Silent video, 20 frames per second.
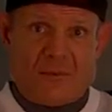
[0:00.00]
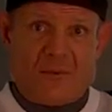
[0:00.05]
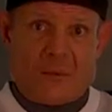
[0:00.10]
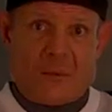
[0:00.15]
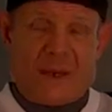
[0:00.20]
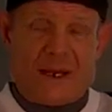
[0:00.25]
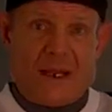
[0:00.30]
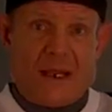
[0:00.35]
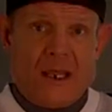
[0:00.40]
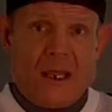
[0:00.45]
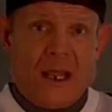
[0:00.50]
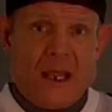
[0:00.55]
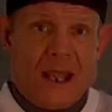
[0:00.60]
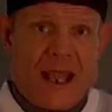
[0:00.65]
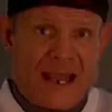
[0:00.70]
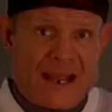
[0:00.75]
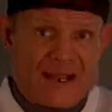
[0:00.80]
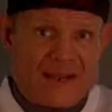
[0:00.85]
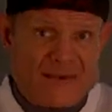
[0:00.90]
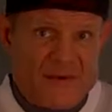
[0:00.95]
Really.
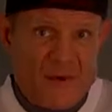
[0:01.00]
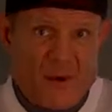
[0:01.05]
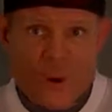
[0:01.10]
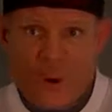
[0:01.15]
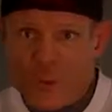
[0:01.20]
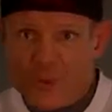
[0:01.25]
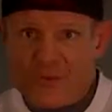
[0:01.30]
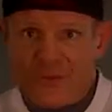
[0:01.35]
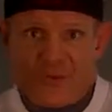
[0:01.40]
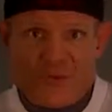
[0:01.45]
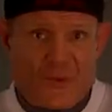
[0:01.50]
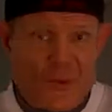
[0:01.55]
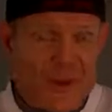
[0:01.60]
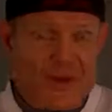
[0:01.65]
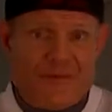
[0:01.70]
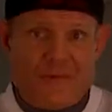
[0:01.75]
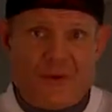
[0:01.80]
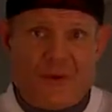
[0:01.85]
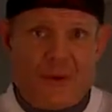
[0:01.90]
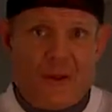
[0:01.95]
And it's Otis
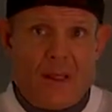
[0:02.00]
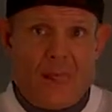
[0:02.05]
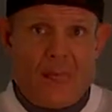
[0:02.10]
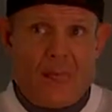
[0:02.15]
Griffin